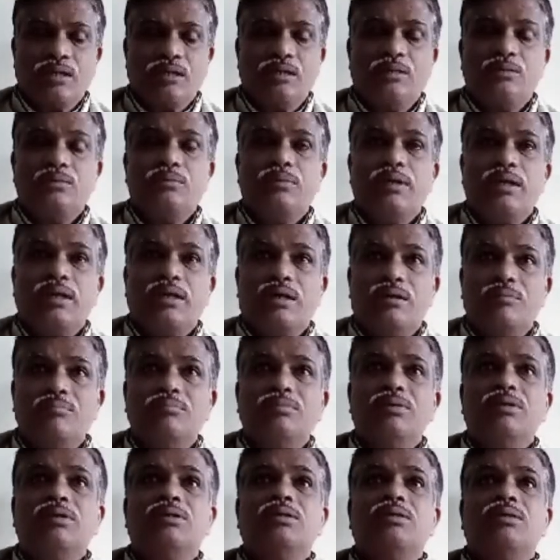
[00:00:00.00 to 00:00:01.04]
Welcome,
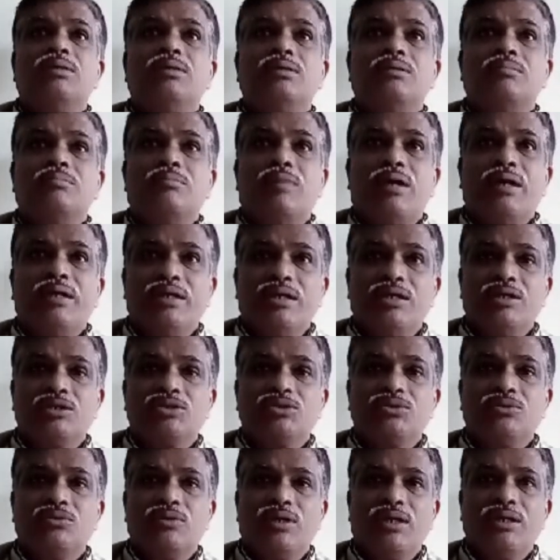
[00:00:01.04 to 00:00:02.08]
my dear
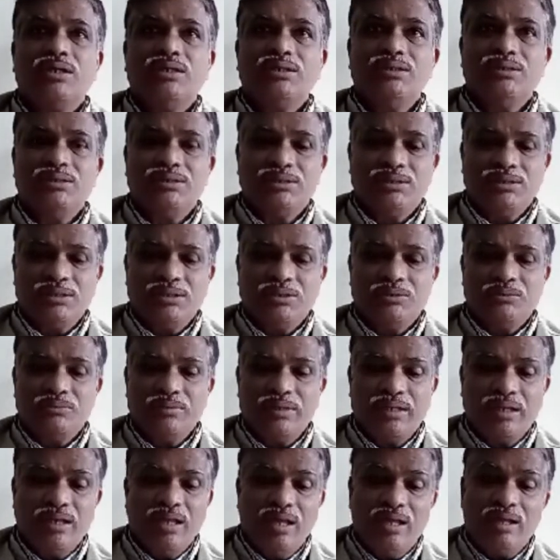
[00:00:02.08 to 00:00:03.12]
student.
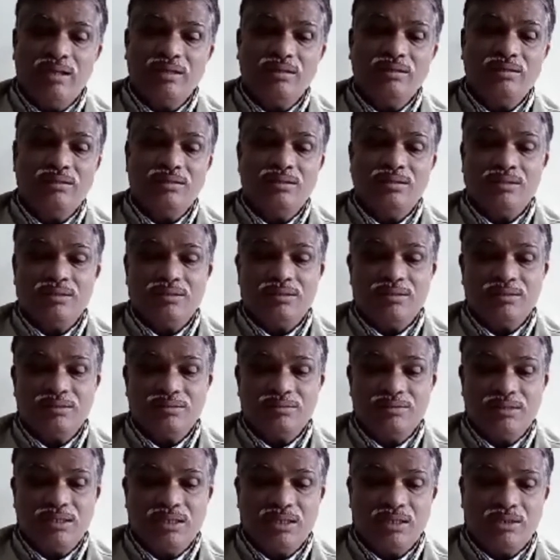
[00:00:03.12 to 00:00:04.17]
We learn
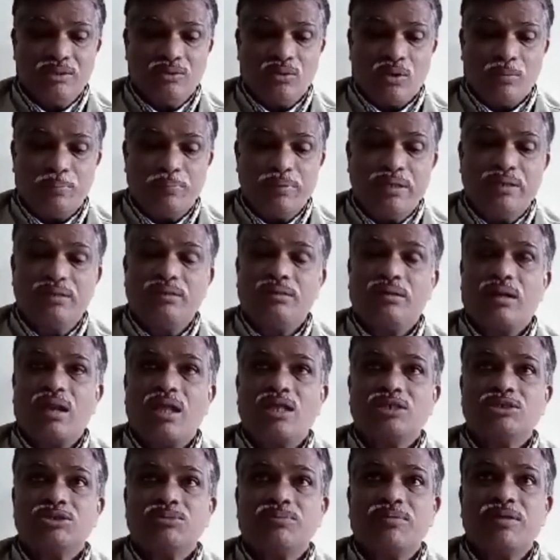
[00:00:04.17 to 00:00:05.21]
the topic
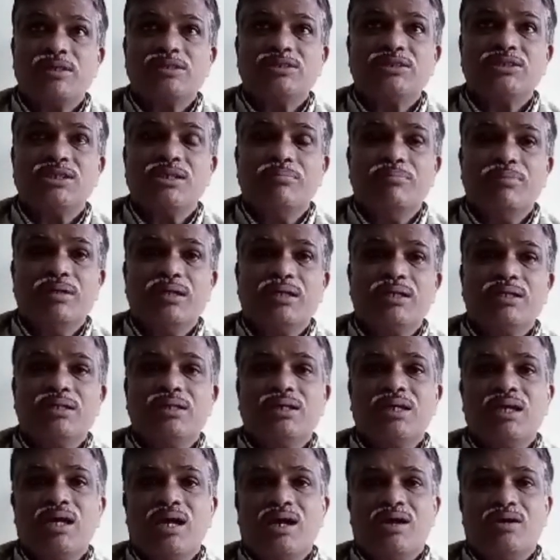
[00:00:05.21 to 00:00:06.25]
transference number
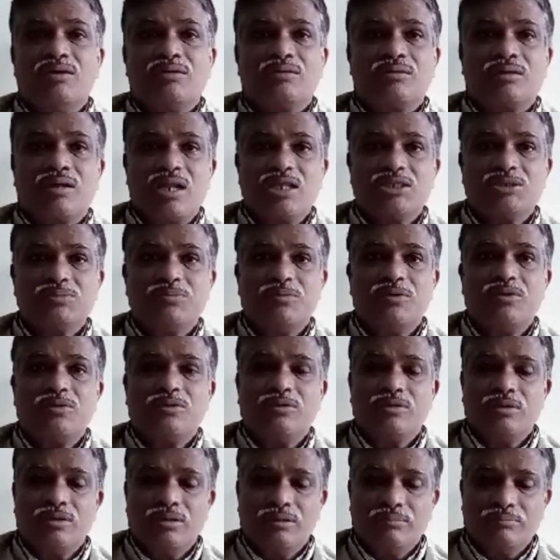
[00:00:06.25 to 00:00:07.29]
or
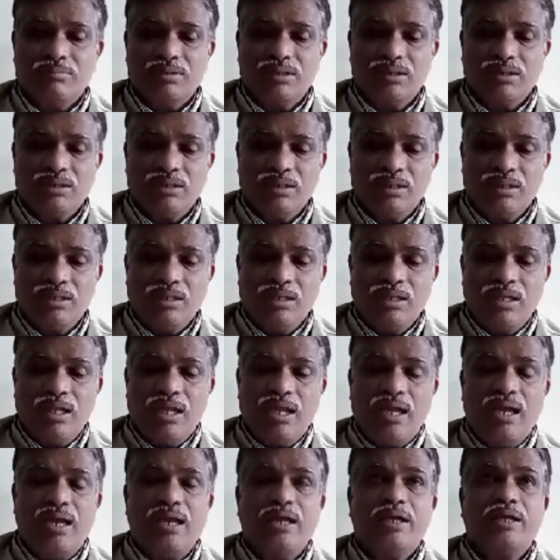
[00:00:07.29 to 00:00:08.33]
transport number
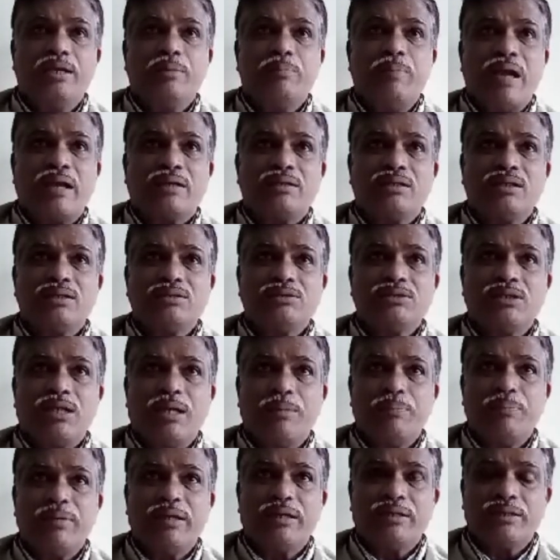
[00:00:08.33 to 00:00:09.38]
and factors
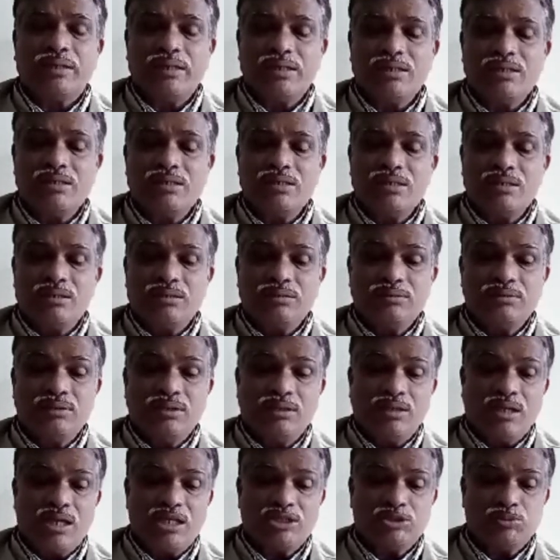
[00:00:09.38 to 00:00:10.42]
affecting the
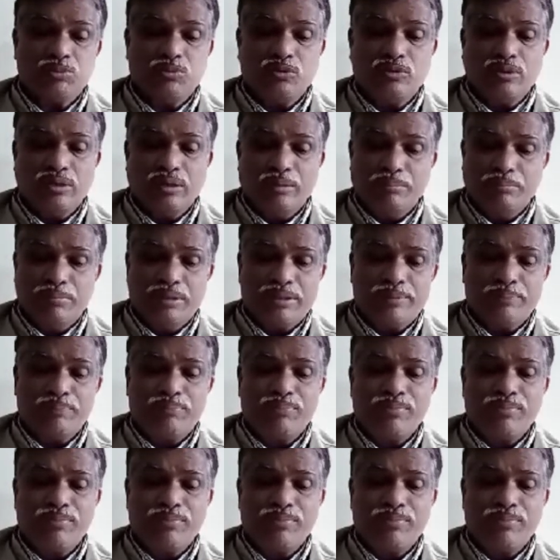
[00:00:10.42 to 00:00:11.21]
transport number.